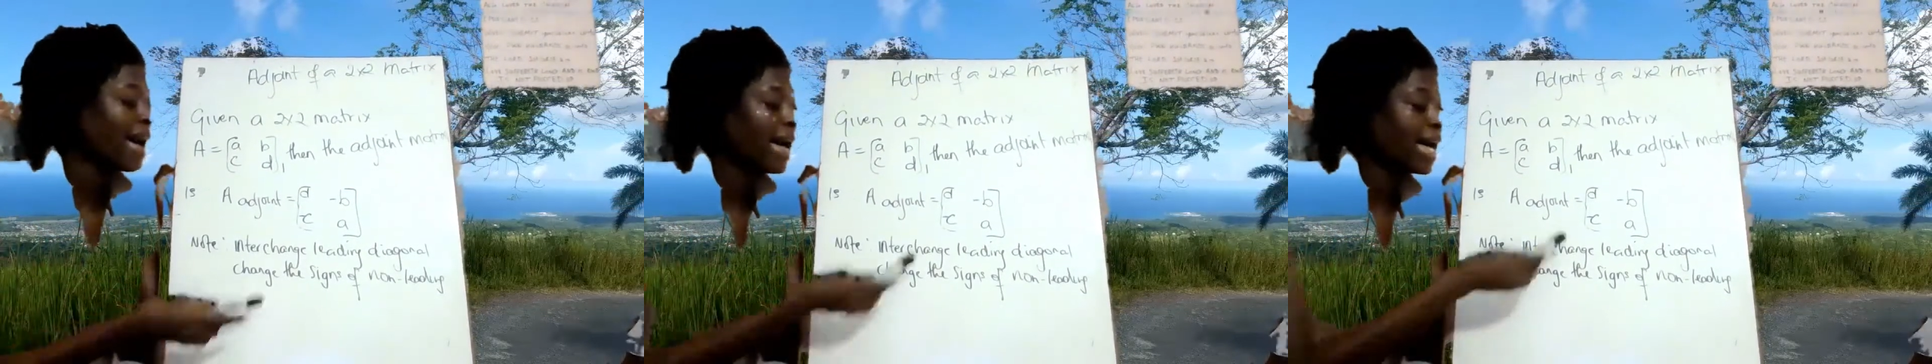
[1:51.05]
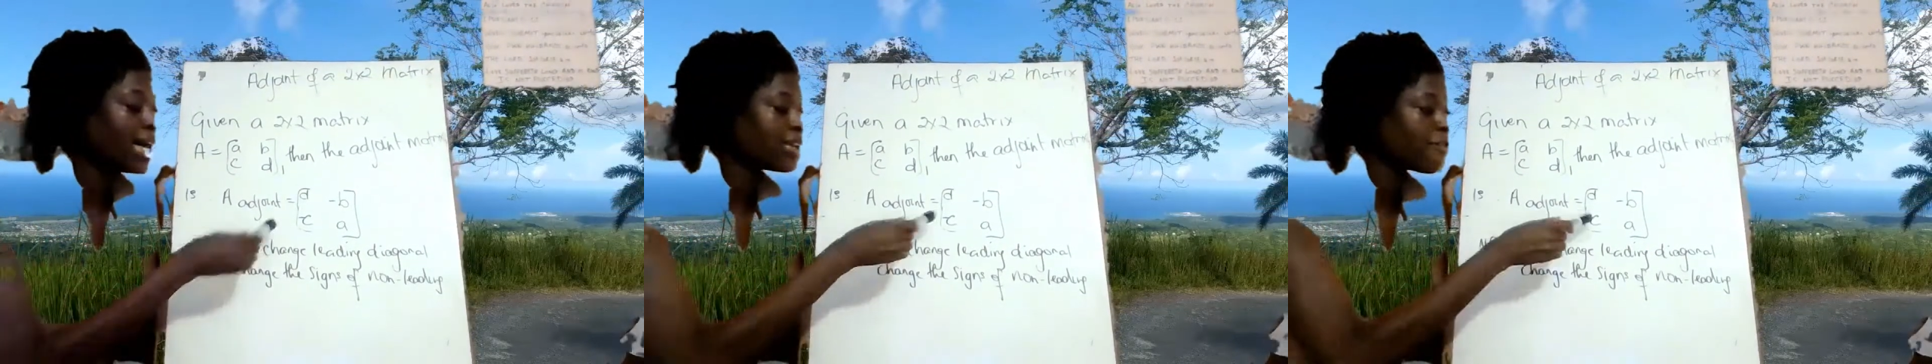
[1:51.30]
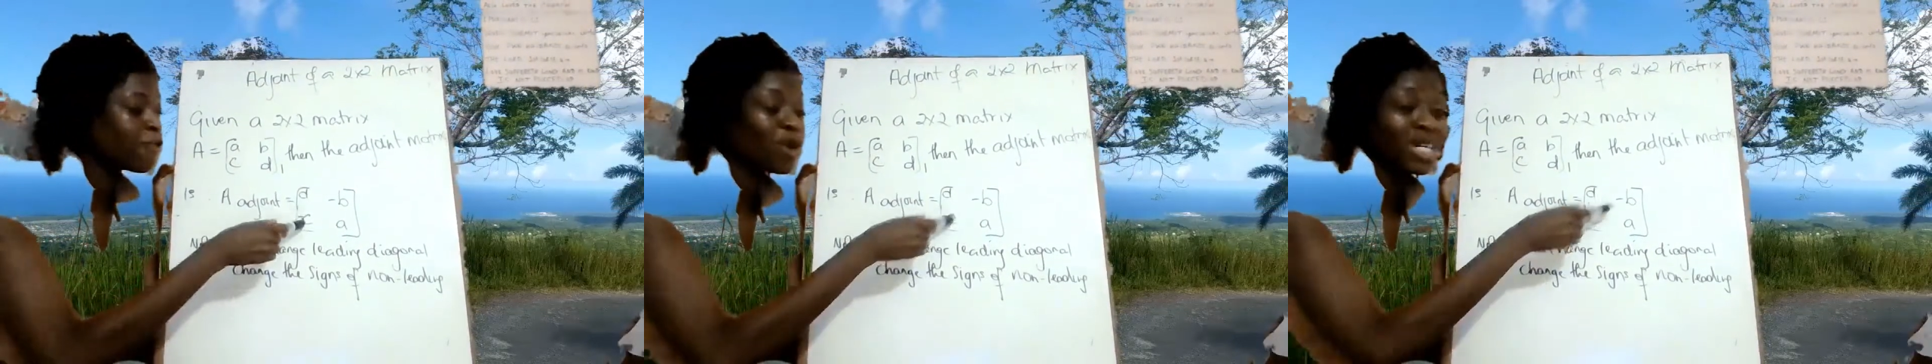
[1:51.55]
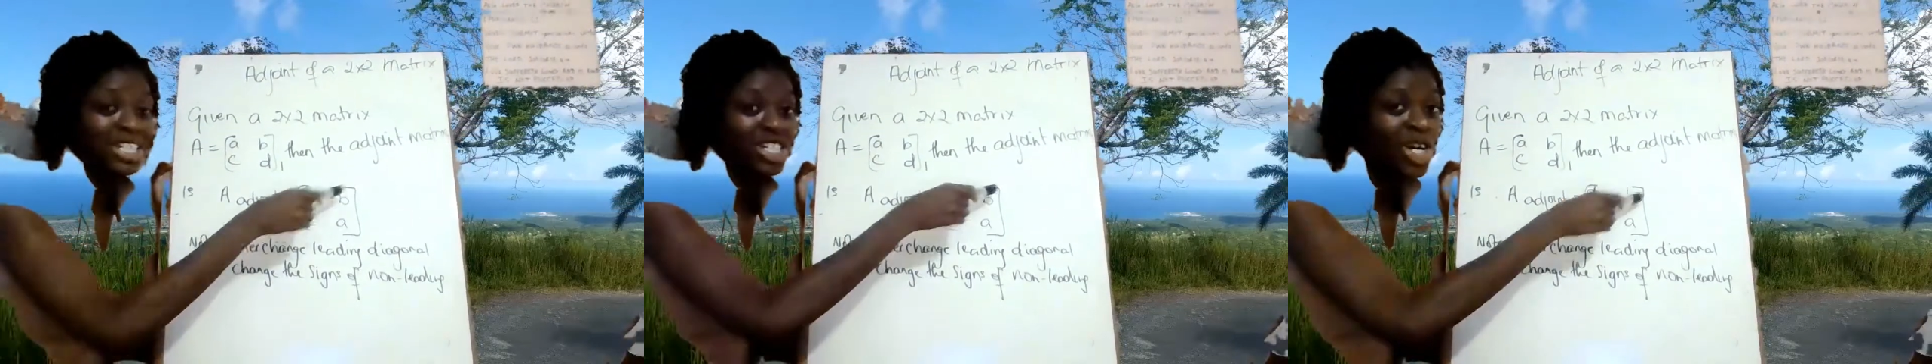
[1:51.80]
And
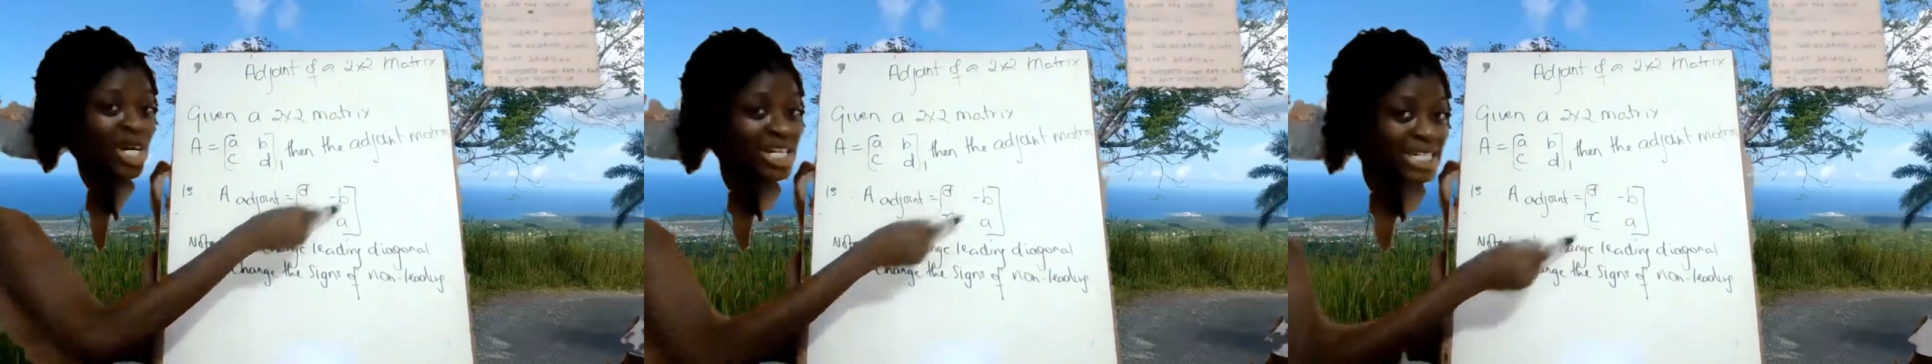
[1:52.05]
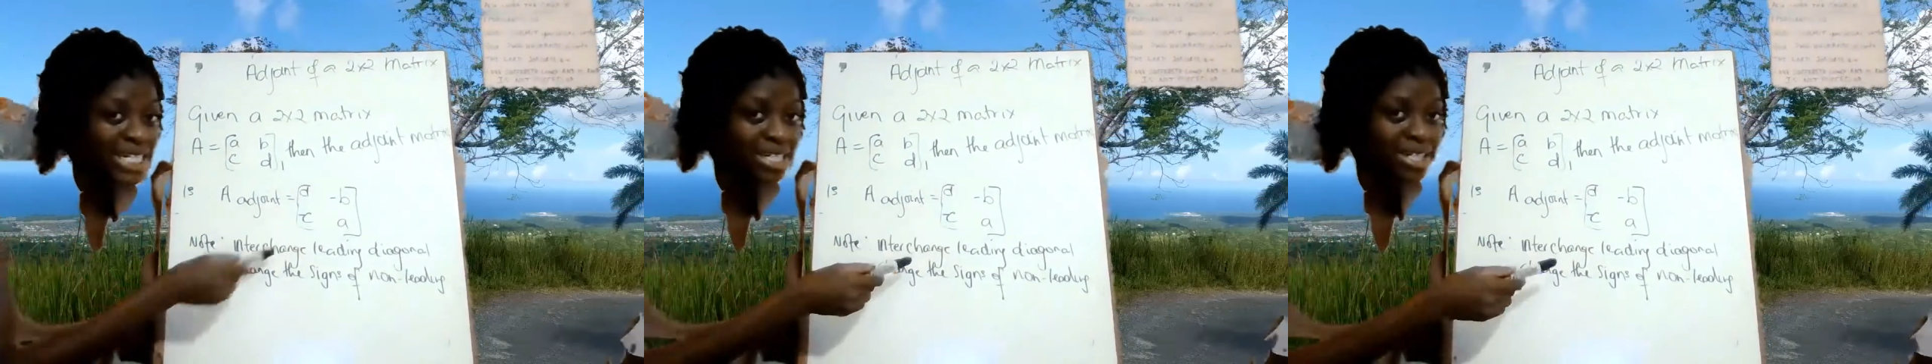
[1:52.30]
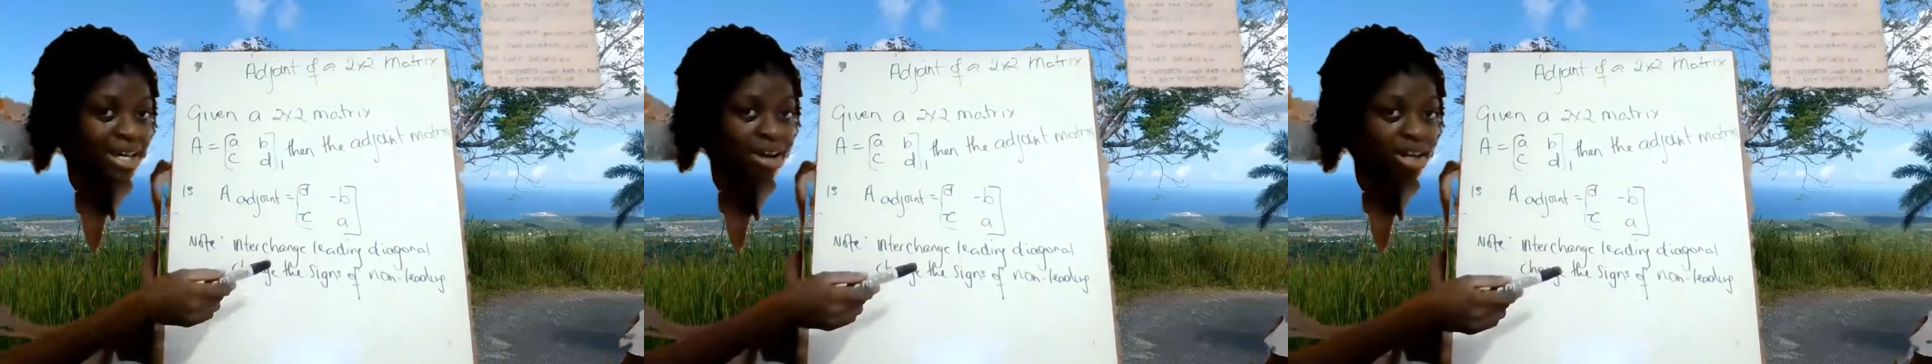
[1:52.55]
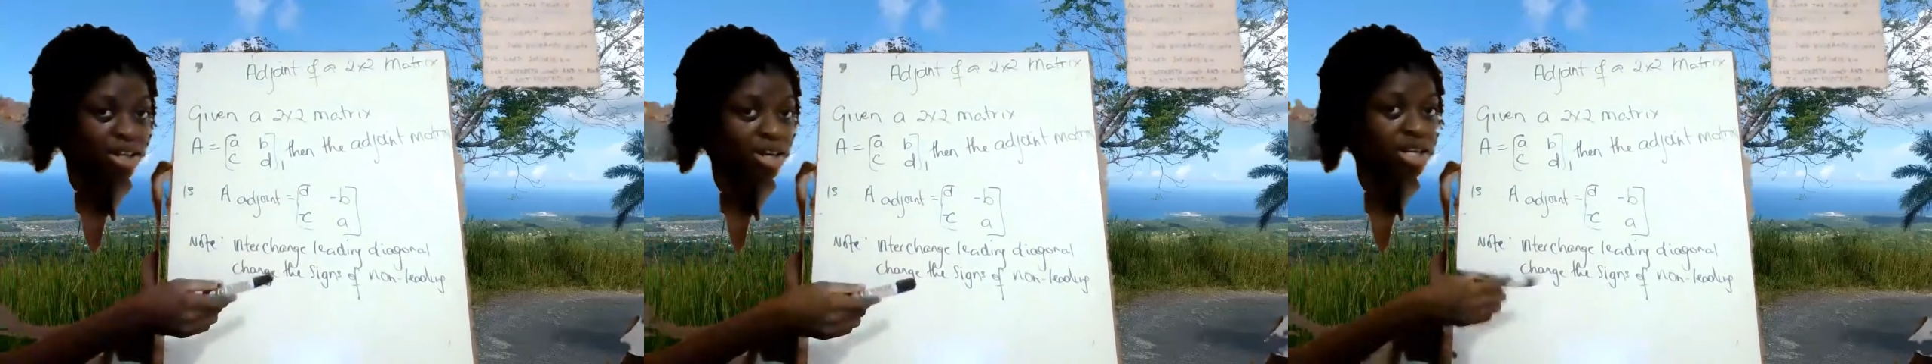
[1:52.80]
for the non-leading
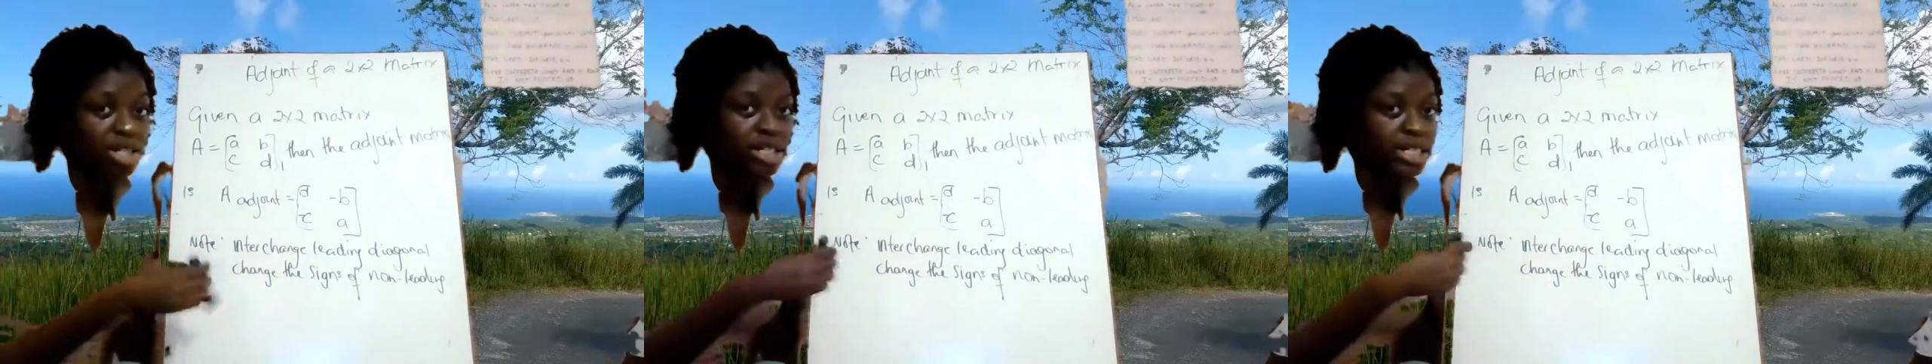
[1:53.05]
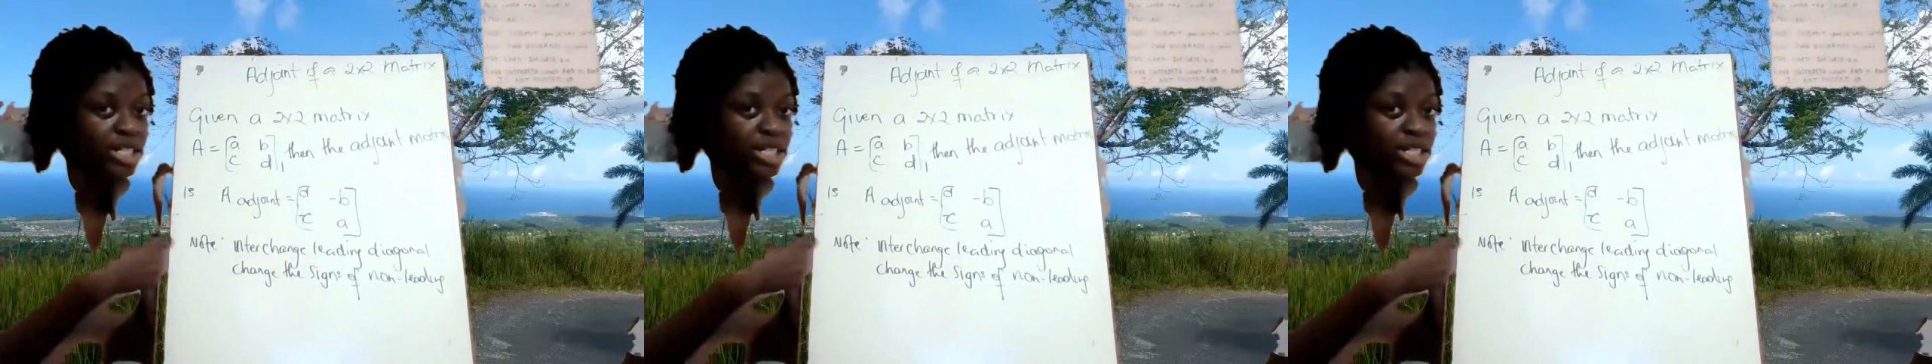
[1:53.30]
diagonal,